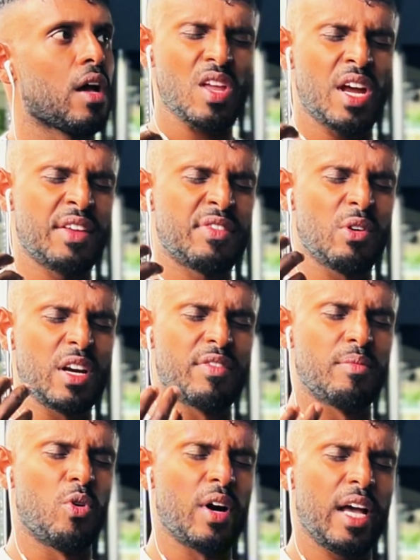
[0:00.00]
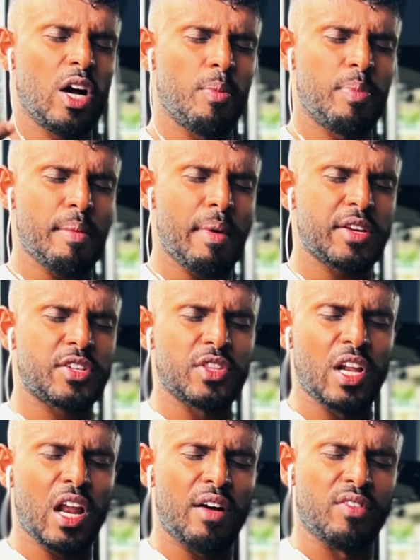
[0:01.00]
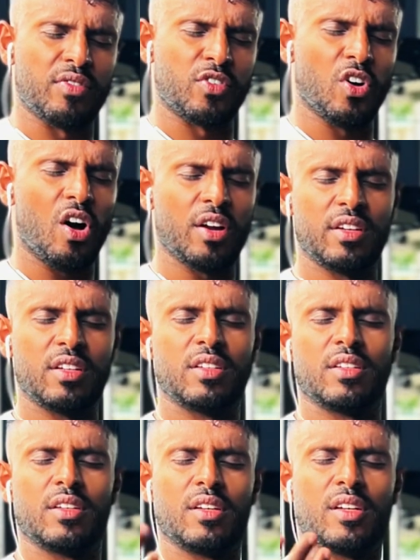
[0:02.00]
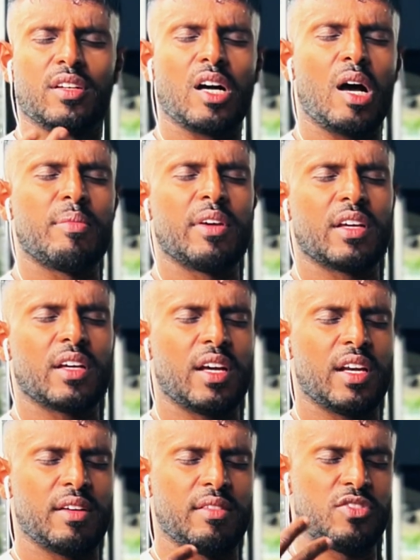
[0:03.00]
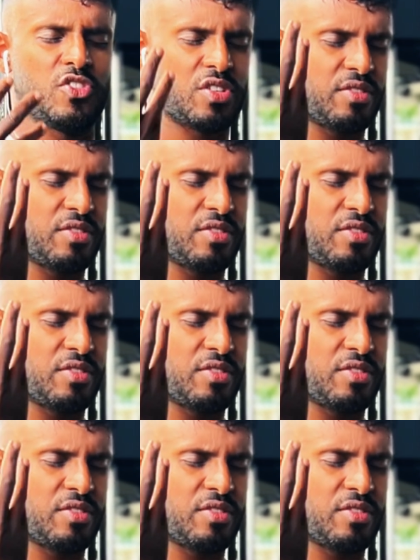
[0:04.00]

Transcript: And if you want even more help, imagine the love of God coming and